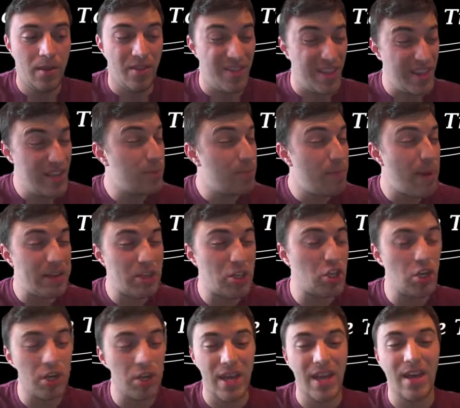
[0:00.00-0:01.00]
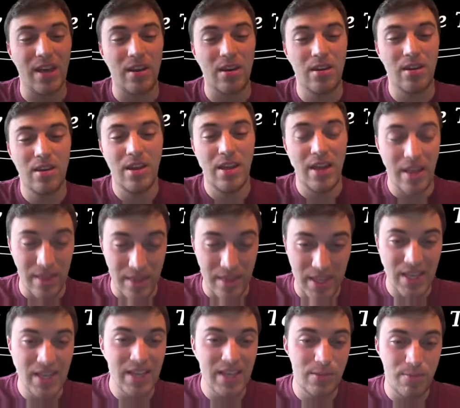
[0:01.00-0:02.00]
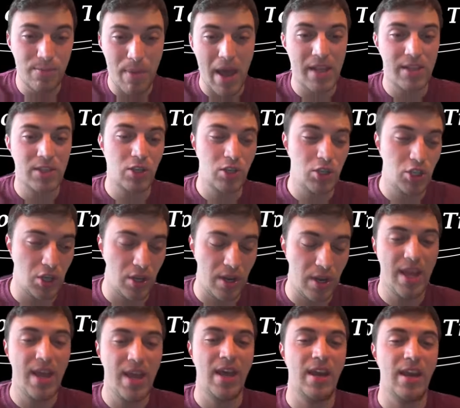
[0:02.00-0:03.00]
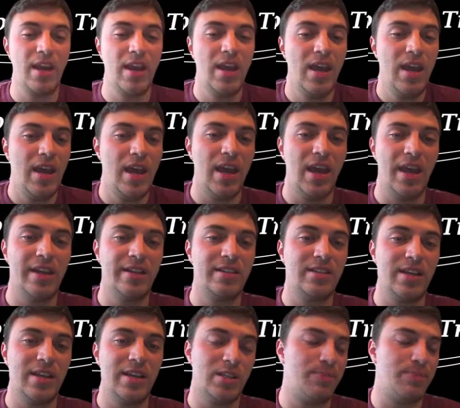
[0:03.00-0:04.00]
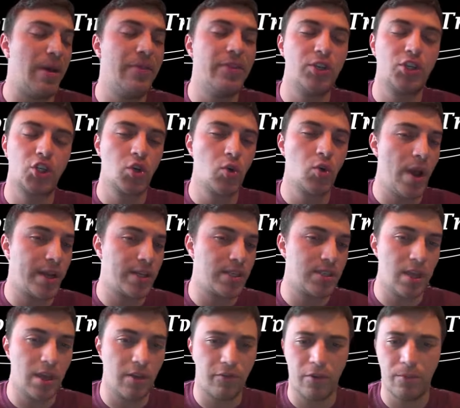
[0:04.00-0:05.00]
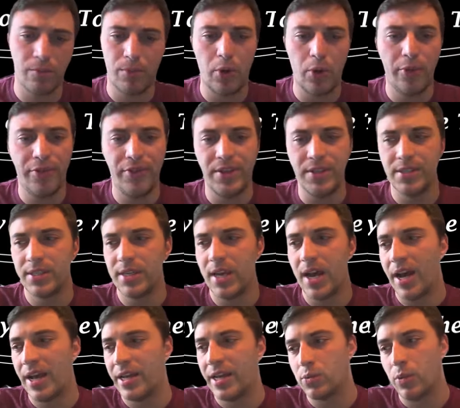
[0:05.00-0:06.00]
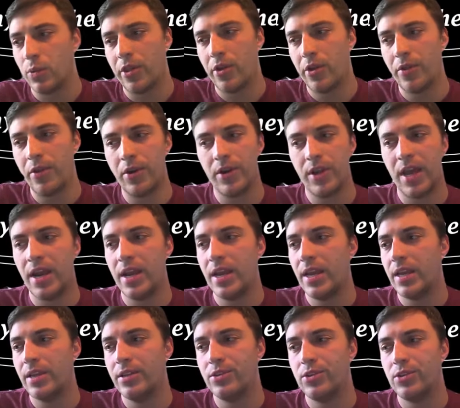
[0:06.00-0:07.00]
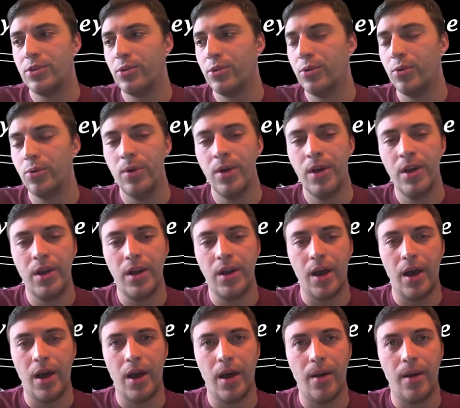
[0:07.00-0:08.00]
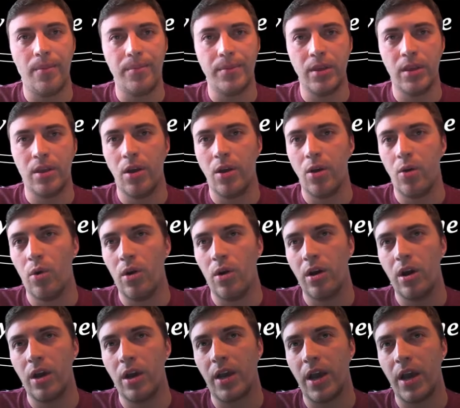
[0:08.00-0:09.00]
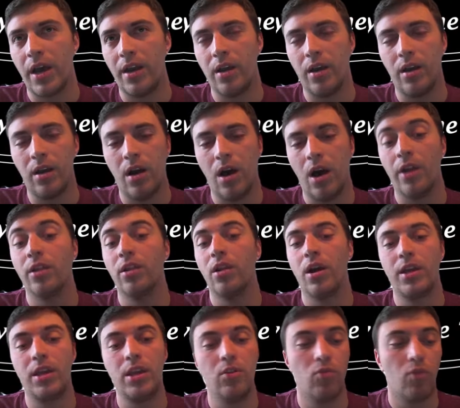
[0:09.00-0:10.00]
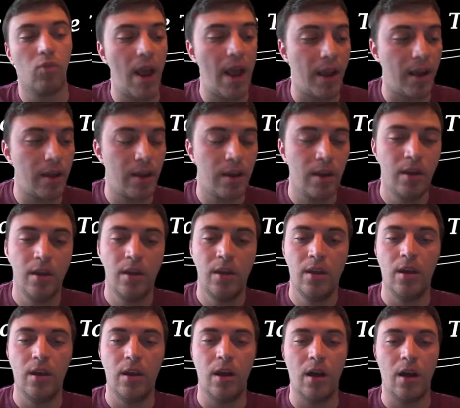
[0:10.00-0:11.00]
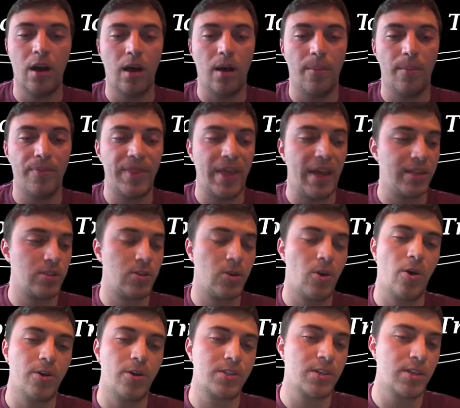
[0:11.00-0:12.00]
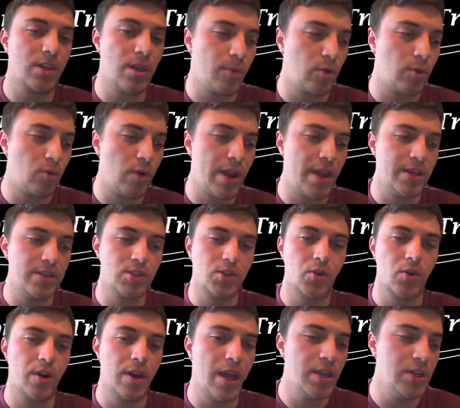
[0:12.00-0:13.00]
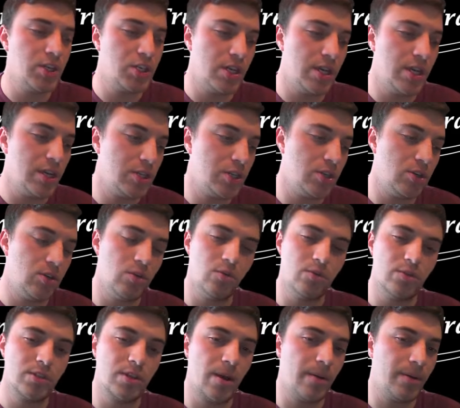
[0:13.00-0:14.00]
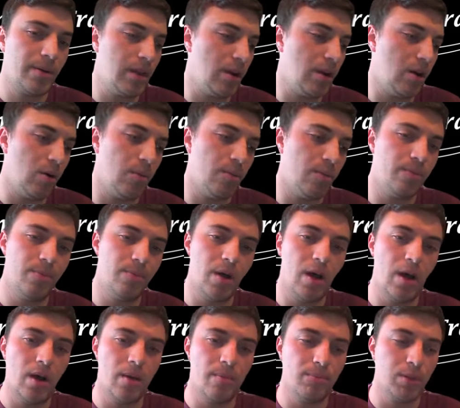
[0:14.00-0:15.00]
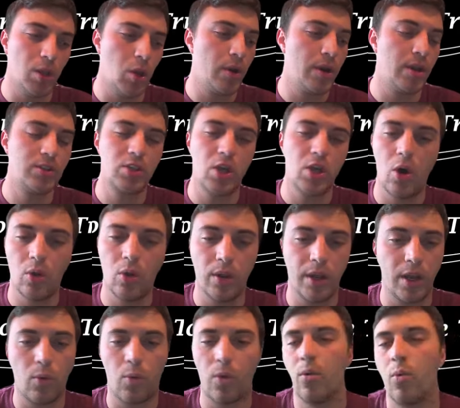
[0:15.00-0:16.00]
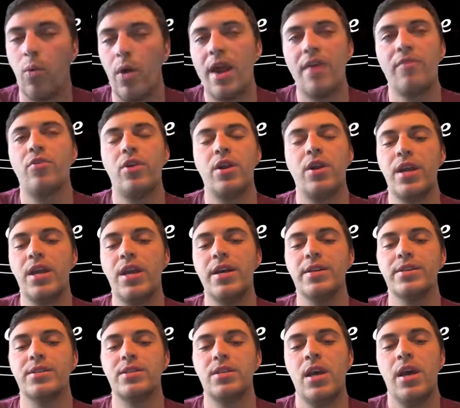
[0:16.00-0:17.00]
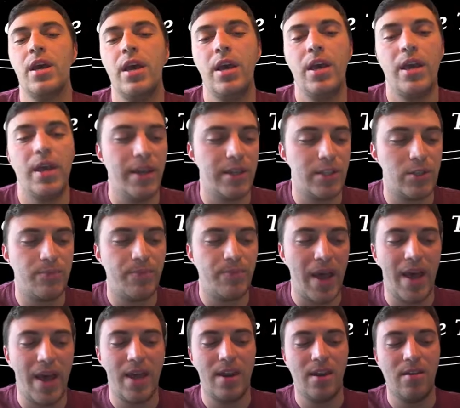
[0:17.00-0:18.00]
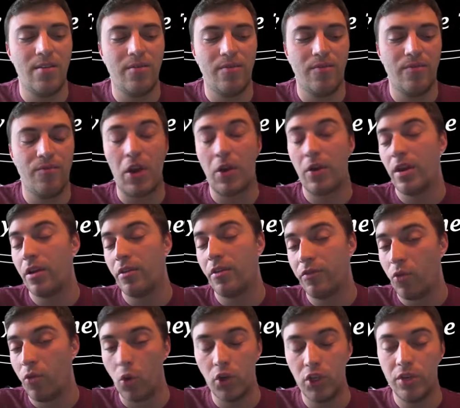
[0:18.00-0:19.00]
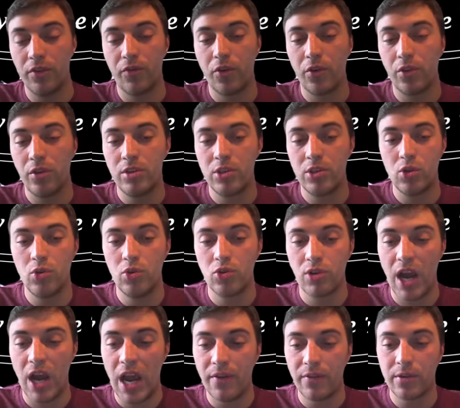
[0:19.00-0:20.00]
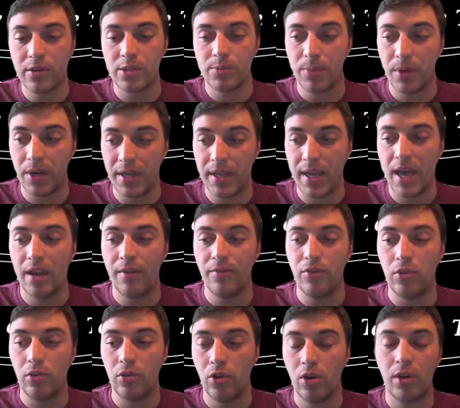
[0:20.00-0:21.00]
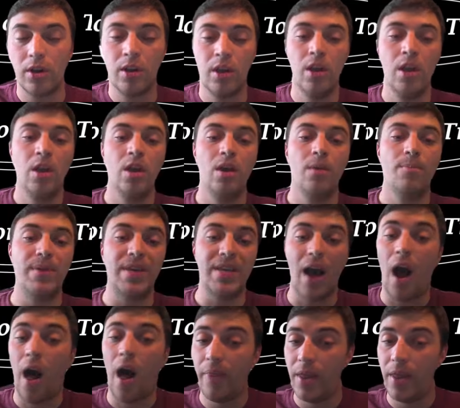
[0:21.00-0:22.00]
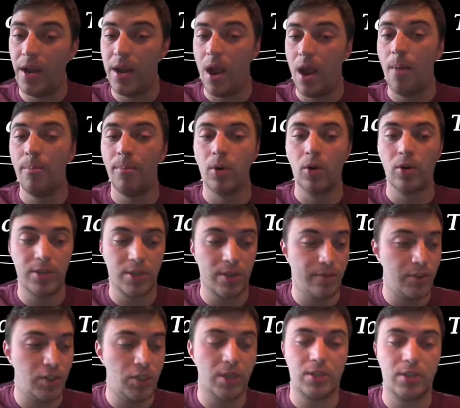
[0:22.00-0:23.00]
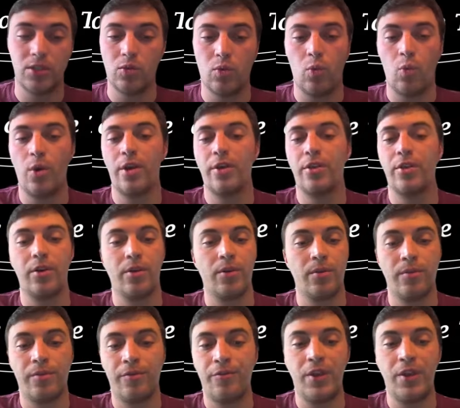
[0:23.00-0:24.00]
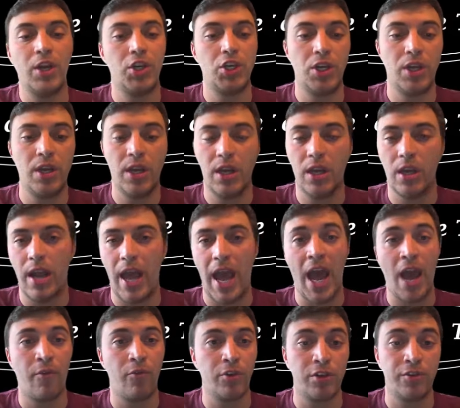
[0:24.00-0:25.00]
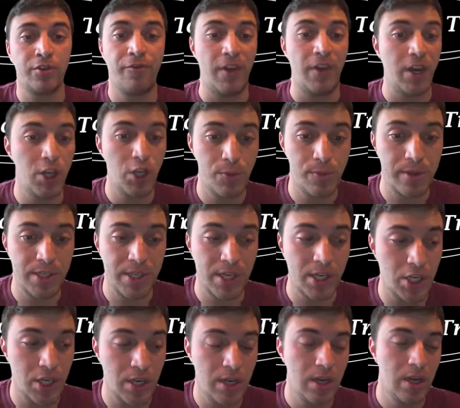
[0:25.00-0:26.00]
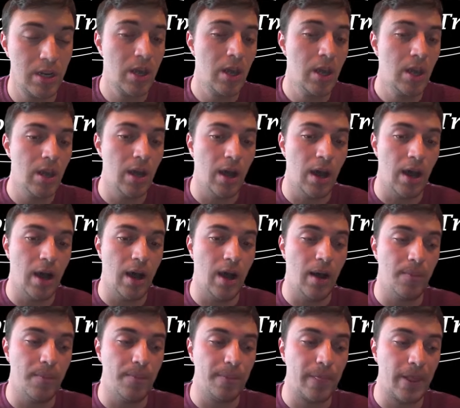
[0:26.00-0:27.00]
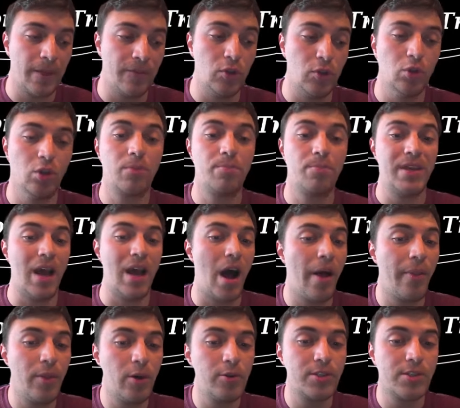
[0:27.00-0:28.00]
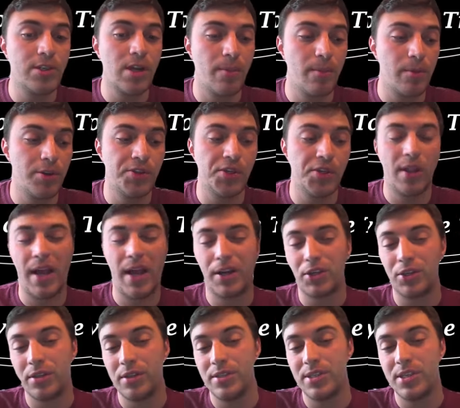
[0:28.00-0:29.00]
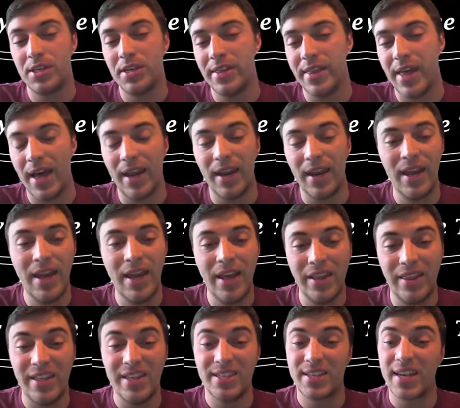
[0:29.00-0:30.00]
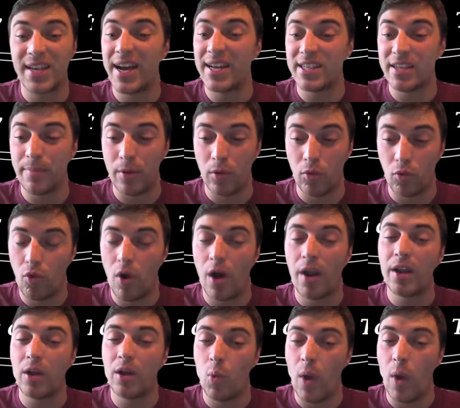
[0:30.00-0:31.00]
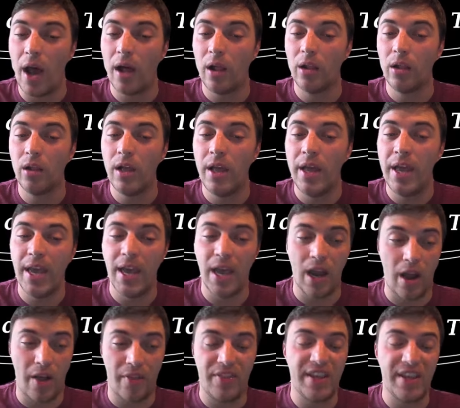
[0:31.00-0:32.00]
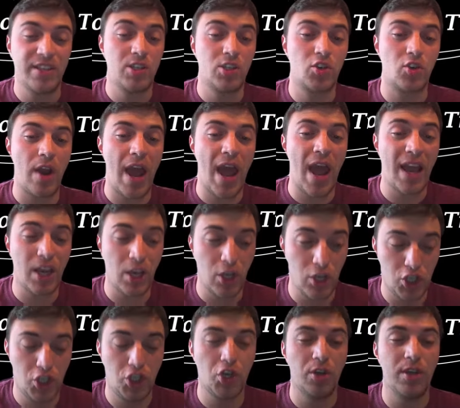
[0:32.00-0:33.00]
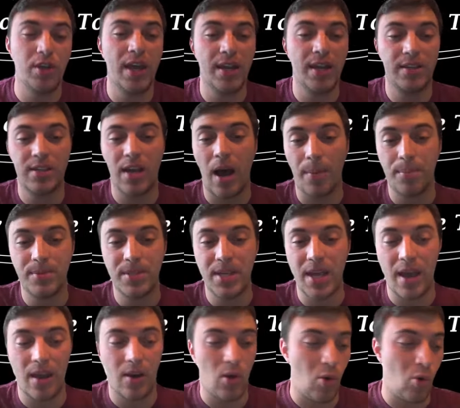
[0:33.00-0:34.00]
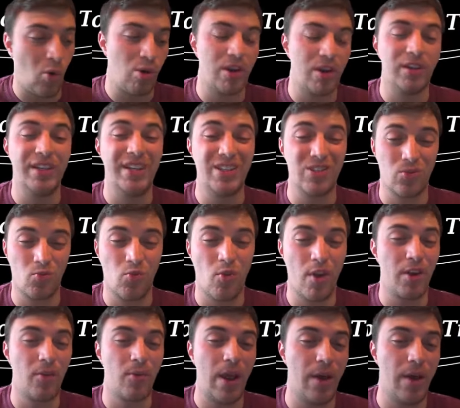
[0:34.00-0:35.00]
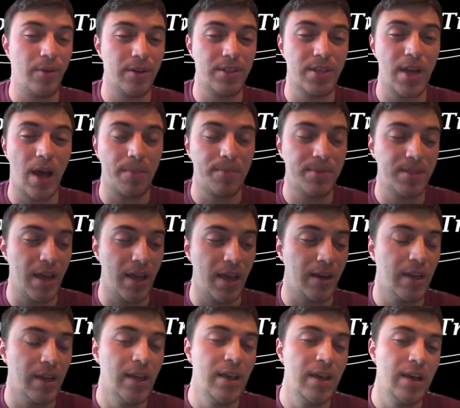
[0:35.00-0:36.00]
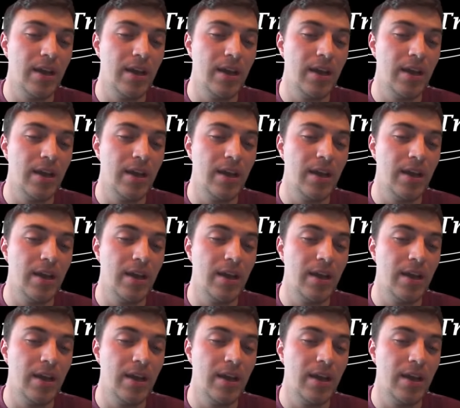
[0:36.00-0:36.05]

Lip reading: these bets should hit. These bets should hit. And it's been the Truex thing for both these guys, whether they're getting into a kind of unlucky wreck that's costing them a race, or an engine issue, blowing a toe link, whatever it is. It's been very unfortunate for these two drivers. But again, if you look beyond the numbers of just where they're finishing and average finish position, if you look beyond those numbers, you'll actually see that these guys have been running well, and on this track should get a top 10, or at least right around a top 10.